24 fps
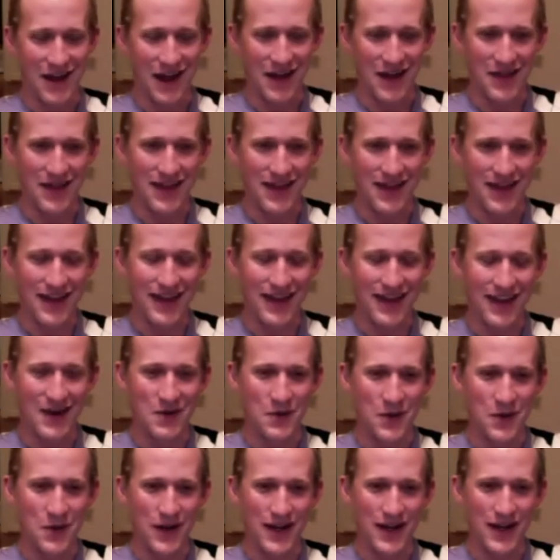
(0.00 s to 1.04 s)
think
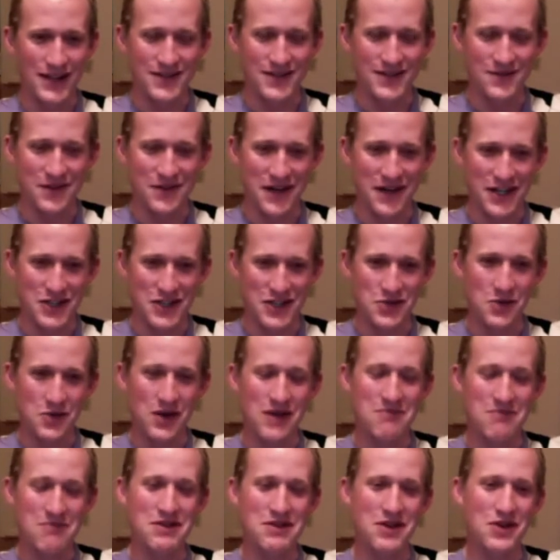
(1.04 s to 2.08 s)
when it's freaking
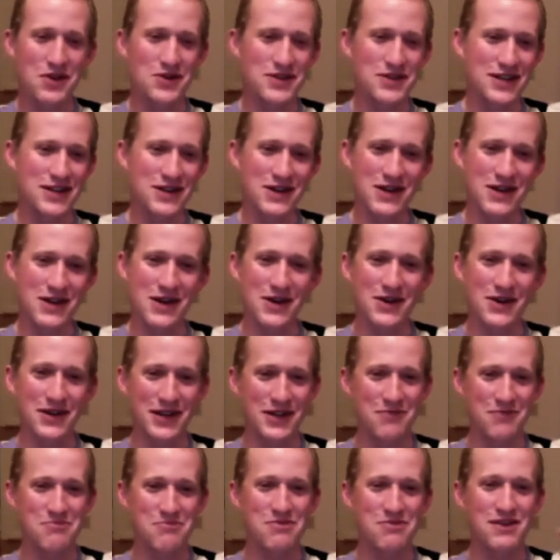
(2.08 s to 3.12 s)
20 below zero,
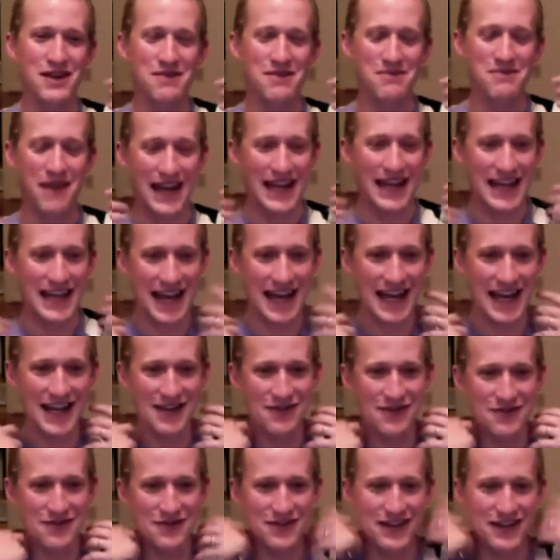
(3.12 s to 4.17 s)
you put up any kind
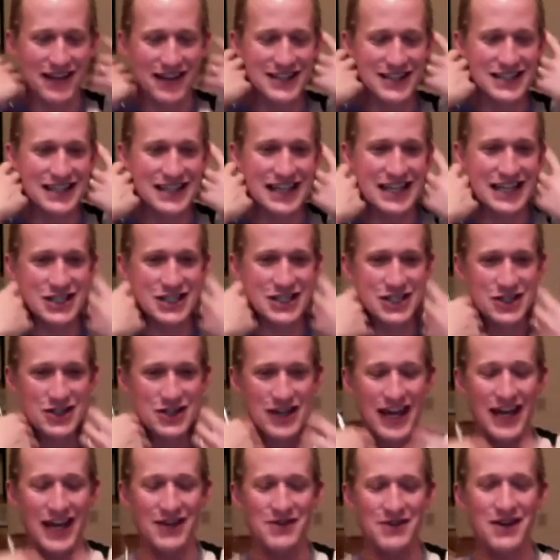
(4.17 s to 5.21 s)
of insulation you
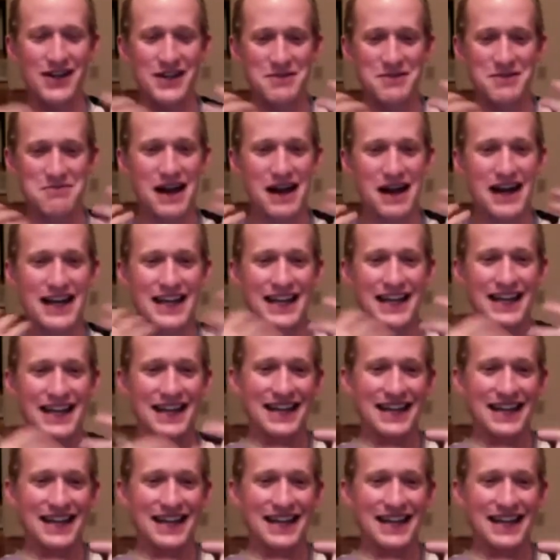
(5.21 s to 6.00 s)
can around your body.